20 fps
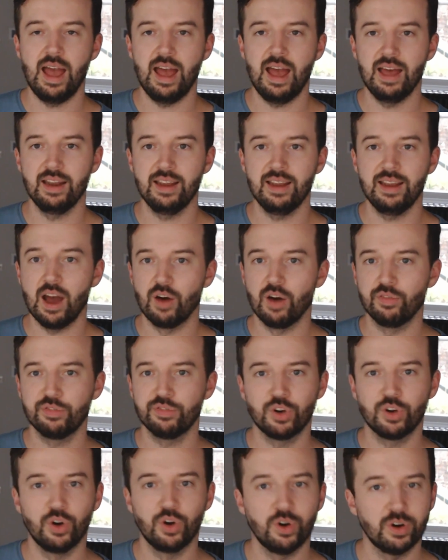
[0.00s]
And
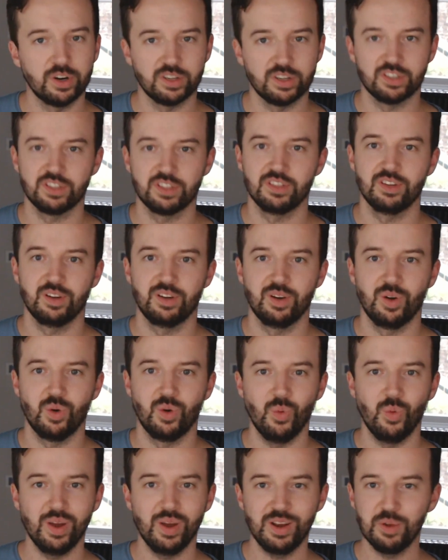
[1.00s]
of course,
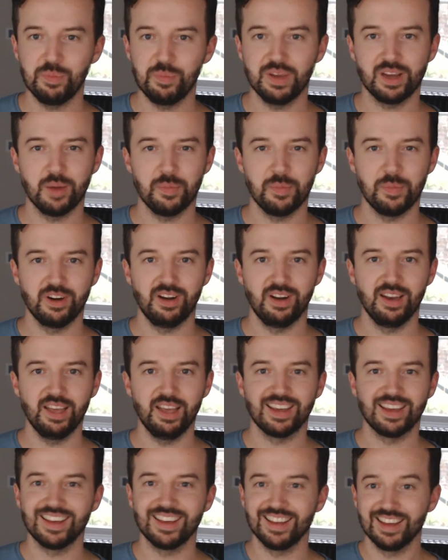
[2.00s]
when you pick up on a
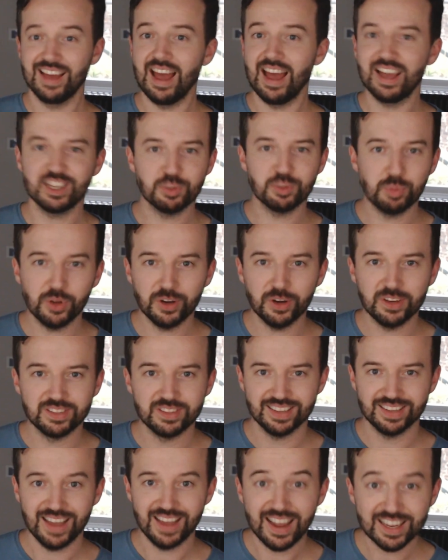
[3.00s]
leak,
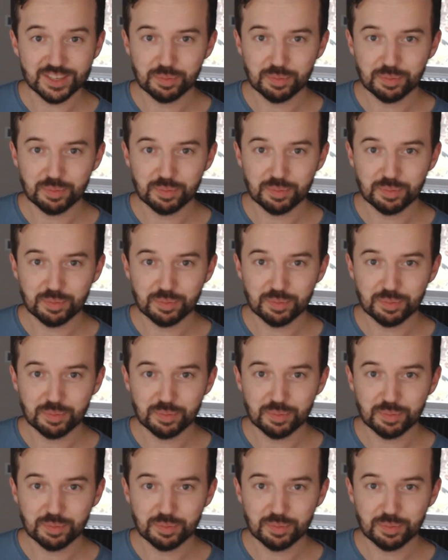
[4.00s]
exploit.